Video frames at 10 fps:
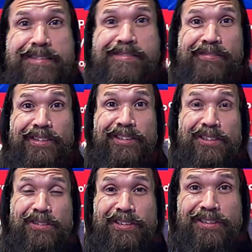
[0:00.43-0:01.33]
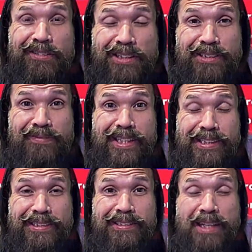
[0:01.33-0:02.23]
This is Chris in Las
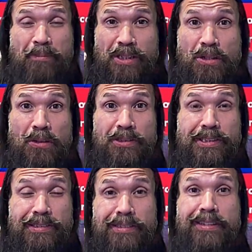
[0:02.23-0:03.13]
Vegas. I'm an occultist,